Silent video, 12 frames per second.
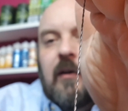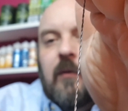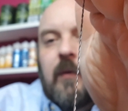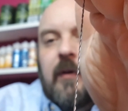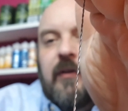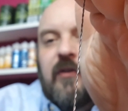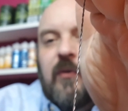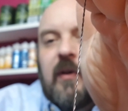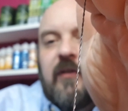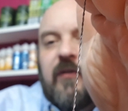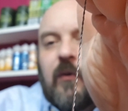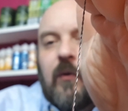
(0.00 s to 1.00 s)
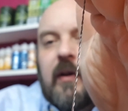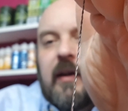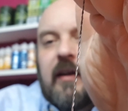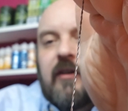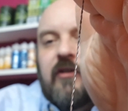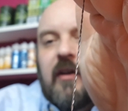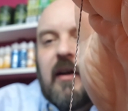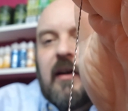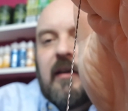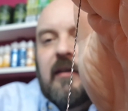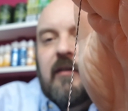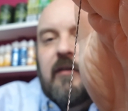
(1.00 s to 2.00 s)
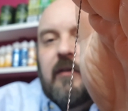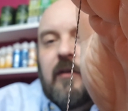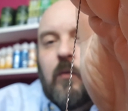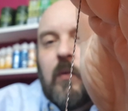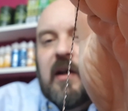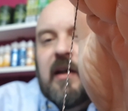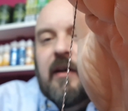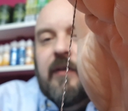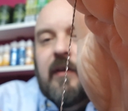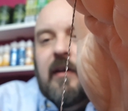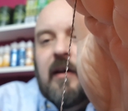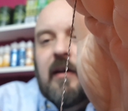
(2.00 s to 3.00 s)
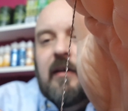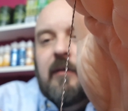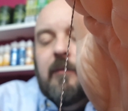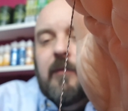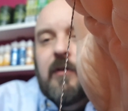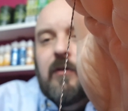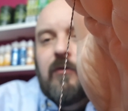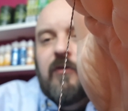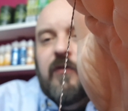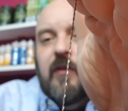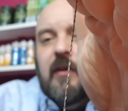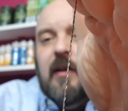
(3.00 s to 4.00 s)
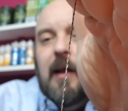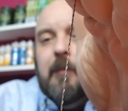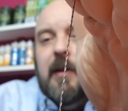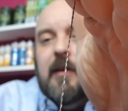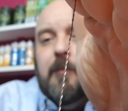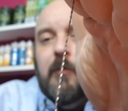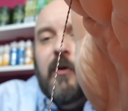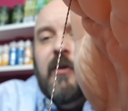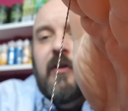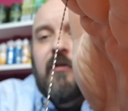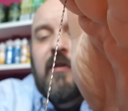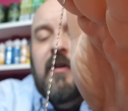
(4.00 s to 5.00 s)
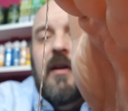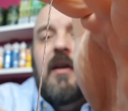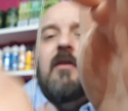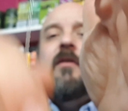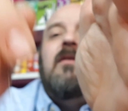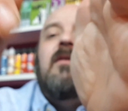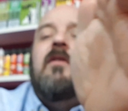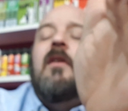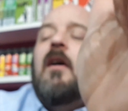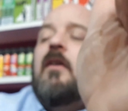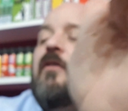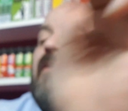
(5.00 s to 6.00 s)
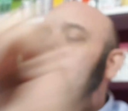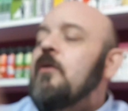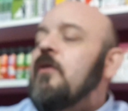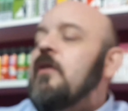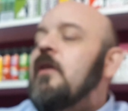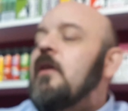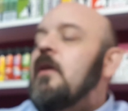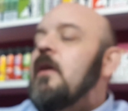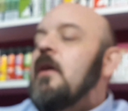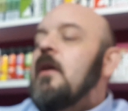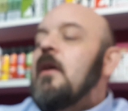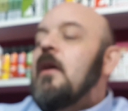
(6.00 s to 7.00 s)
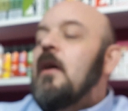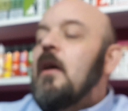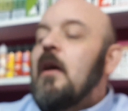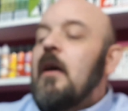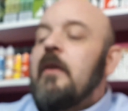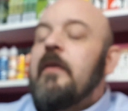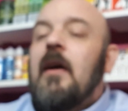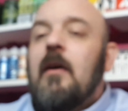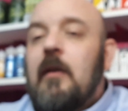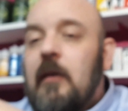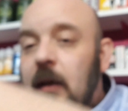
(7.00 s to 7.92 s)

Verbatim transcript: with 24 gauge and the wire that I used for the clapping, the 0.39 9200. And that will